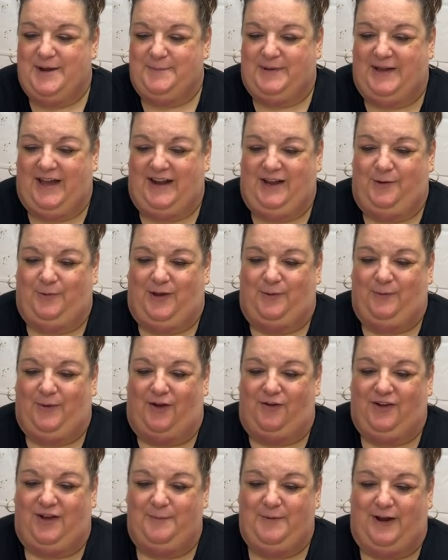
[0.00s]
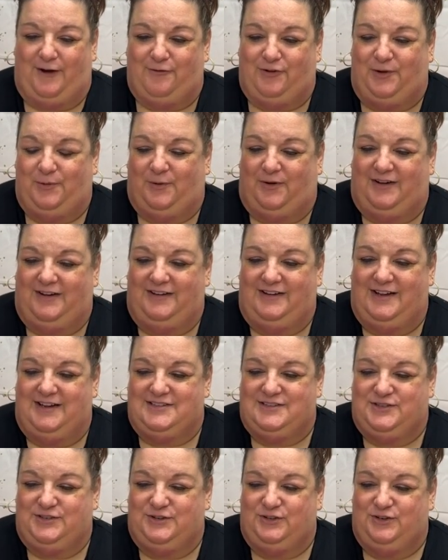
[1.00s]
But anyway, welcome everyone
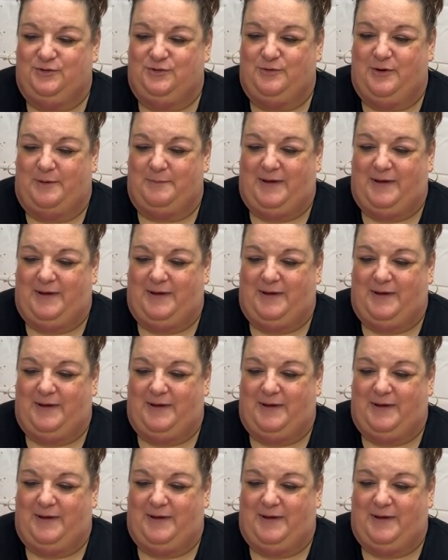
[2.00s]
to